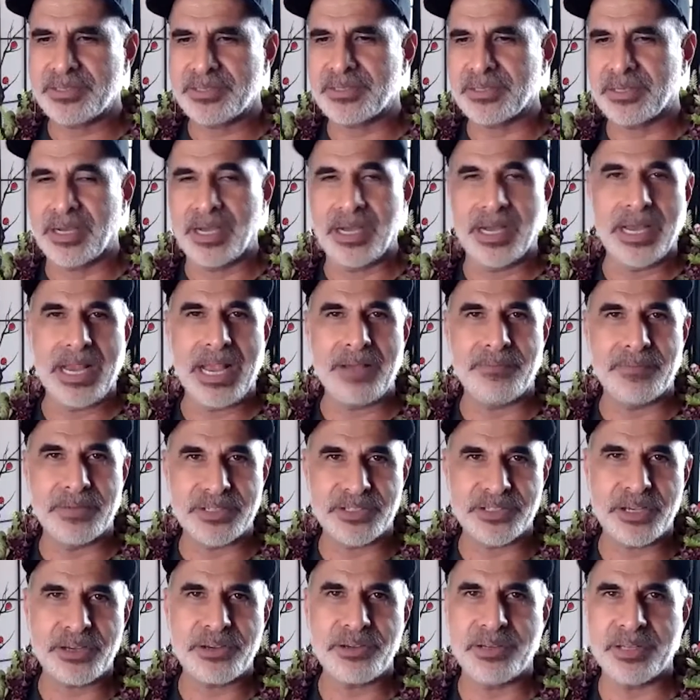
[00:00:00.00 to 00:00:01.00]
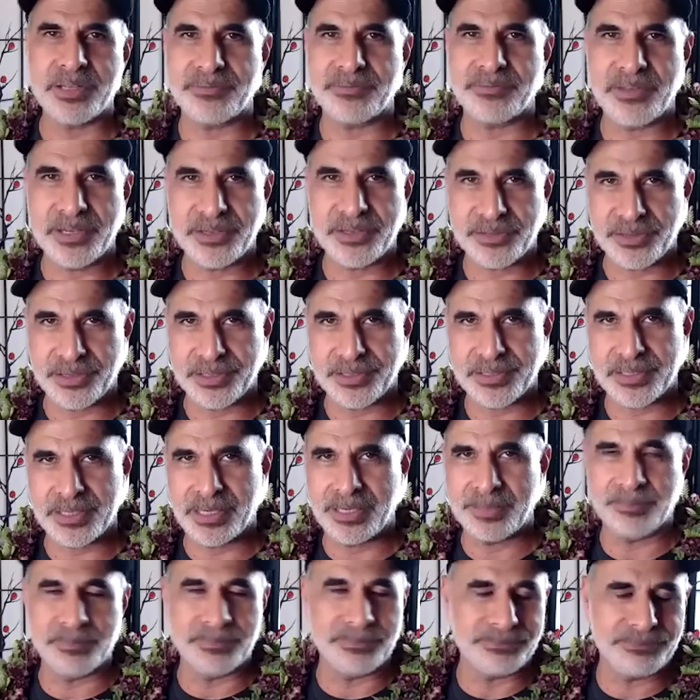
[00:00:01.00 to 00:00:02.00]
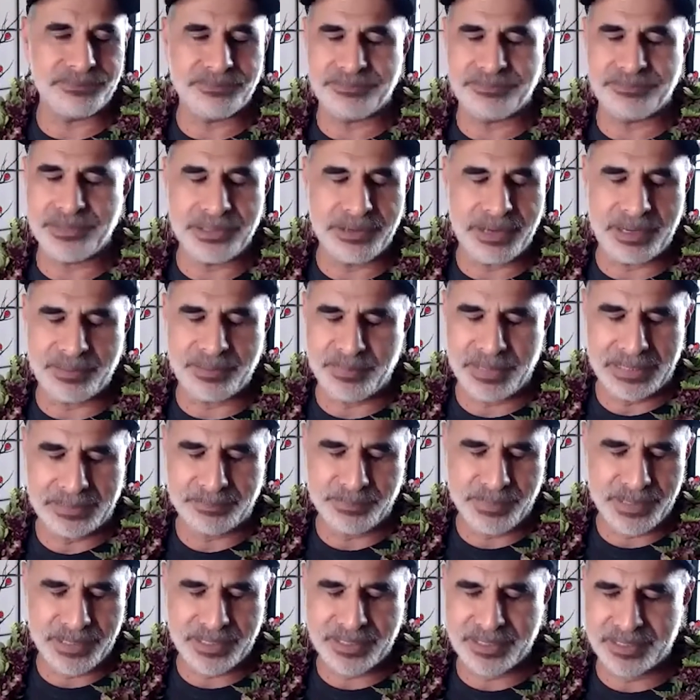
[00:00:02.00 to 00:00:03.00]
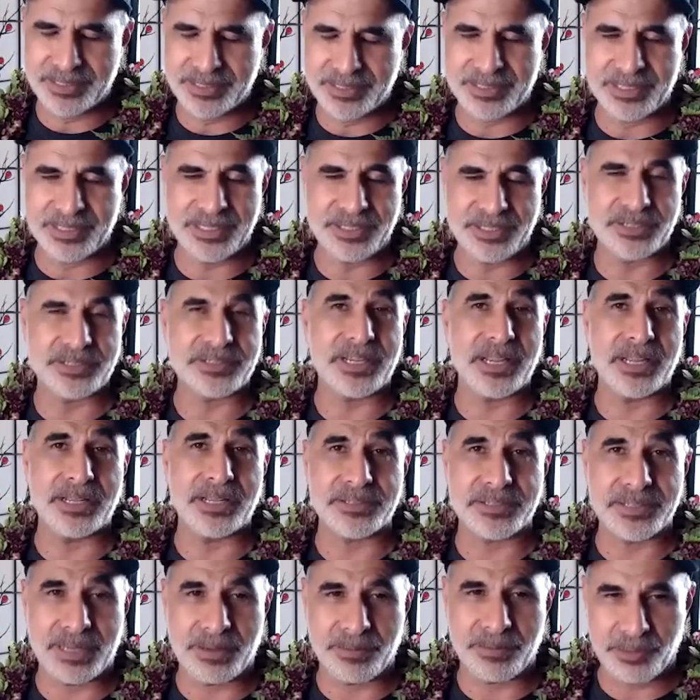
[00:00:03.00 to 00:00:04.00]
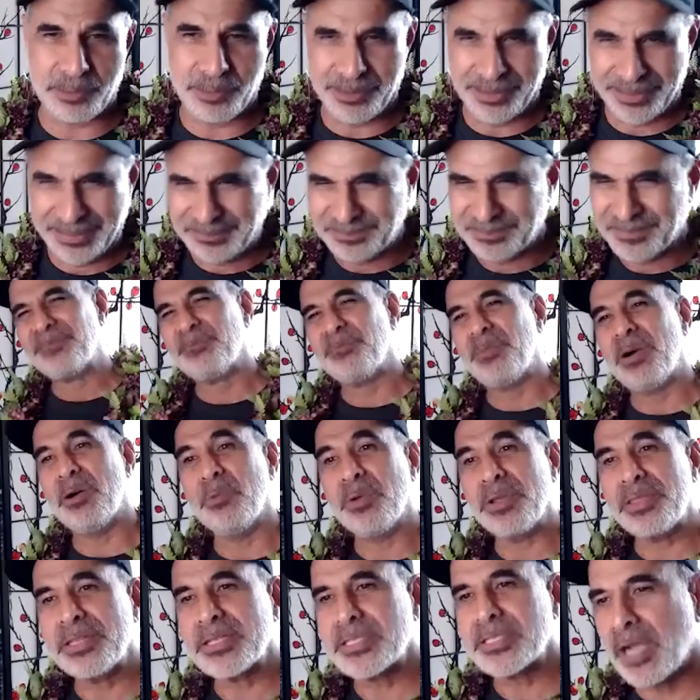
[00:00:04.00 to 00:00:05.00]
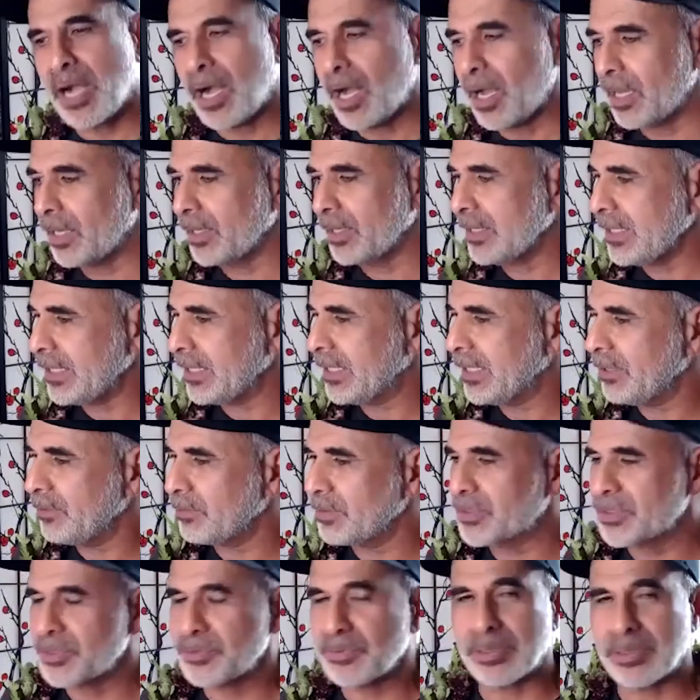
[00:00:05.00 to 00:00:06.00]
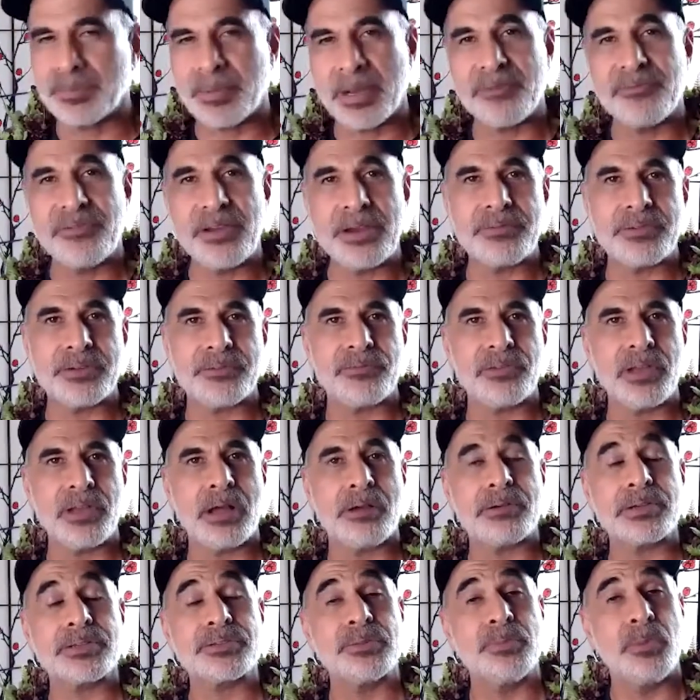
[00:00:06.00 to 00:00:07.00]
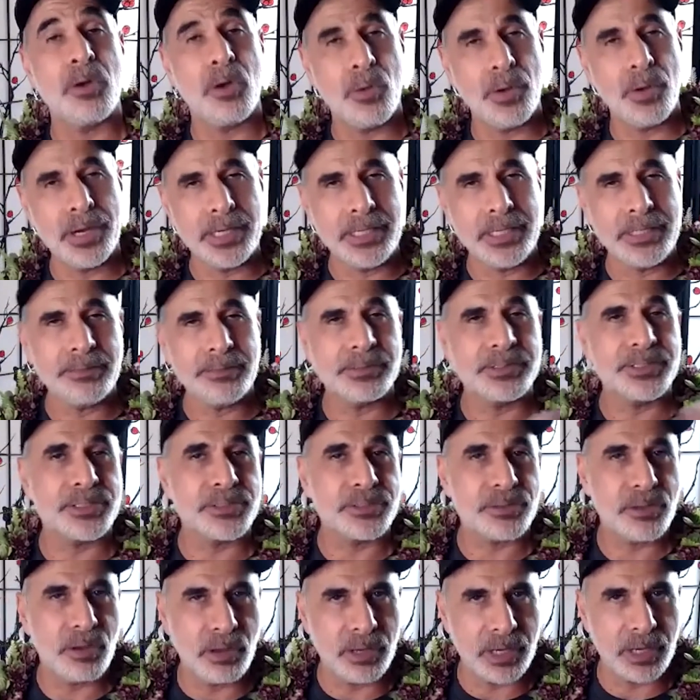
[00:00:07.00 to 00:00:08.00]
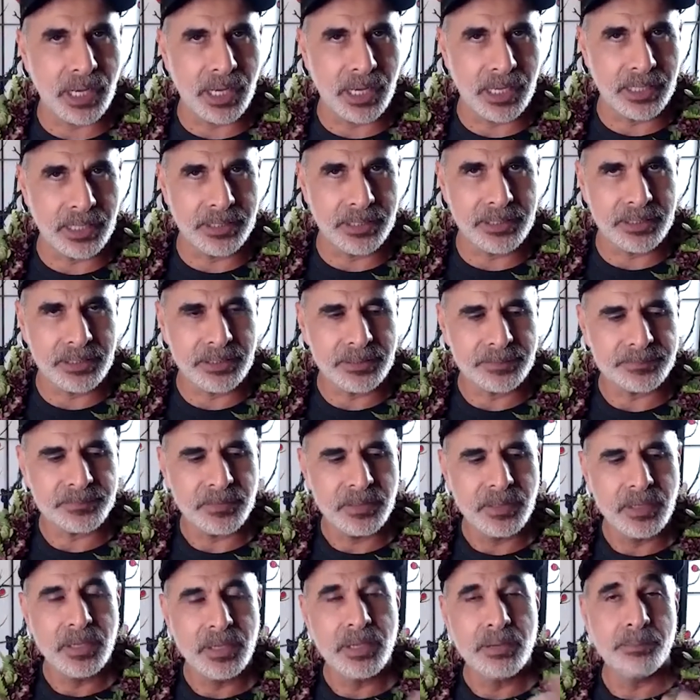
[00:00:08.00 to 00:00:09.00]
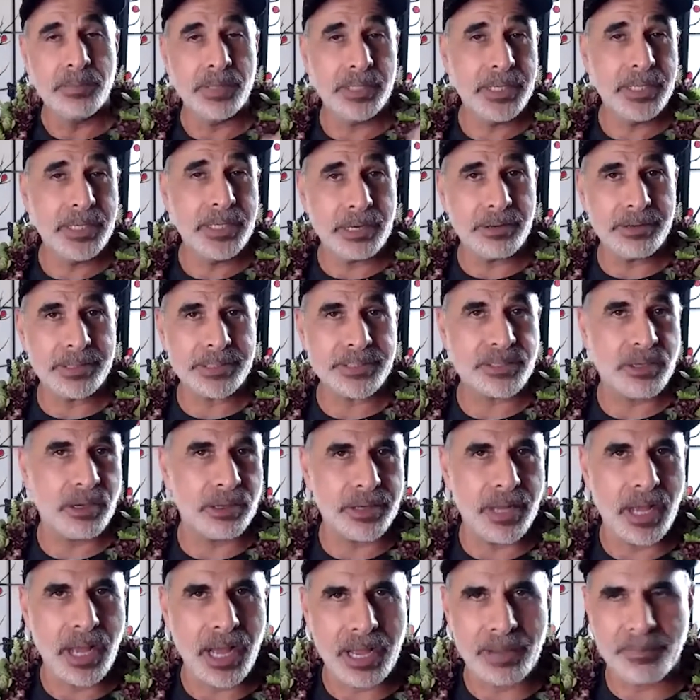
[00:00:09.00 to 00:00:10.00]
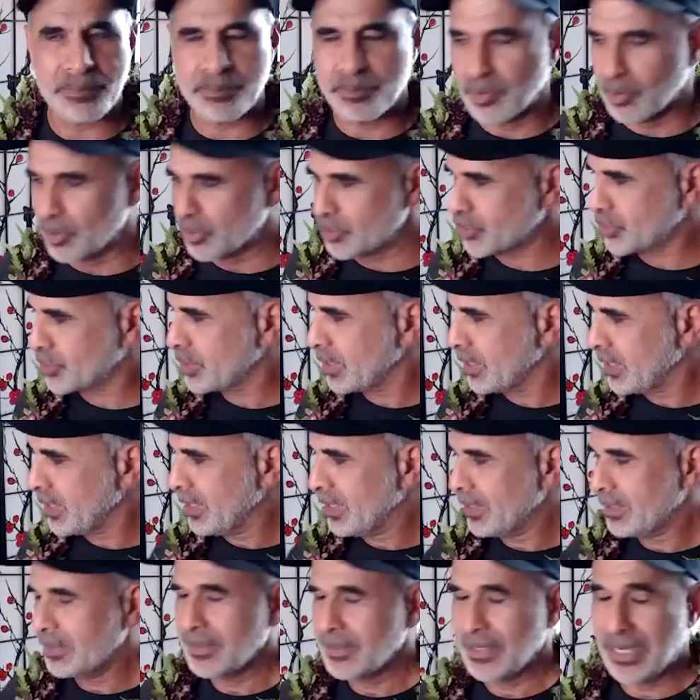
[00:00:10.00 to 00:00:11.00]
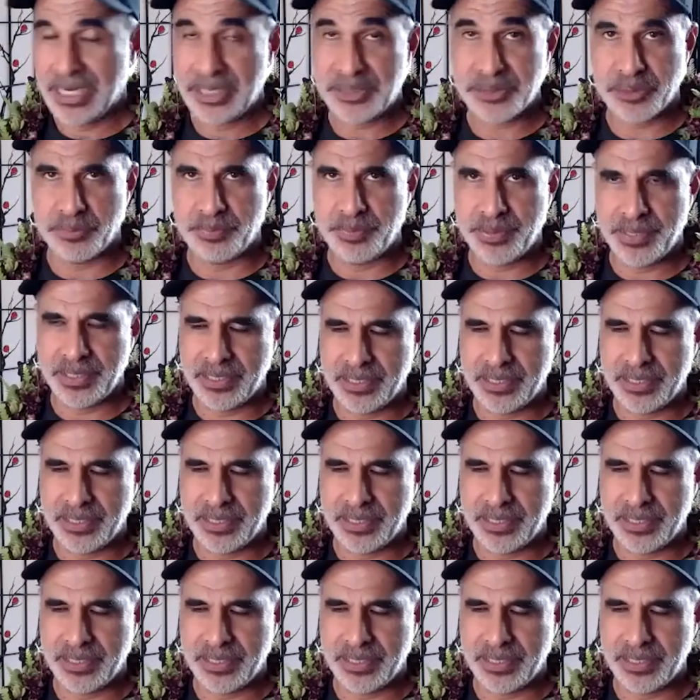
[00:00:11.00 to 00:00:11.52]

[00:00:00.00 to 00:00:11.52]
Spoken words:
I have a succulent fetishist, I'm free to admit, because I just can't stop growing them. But with this a'ali'i, which is one of my favorite flowers from Hawaii, which is called a'ali'i, but here it's called a hop bush. HOP.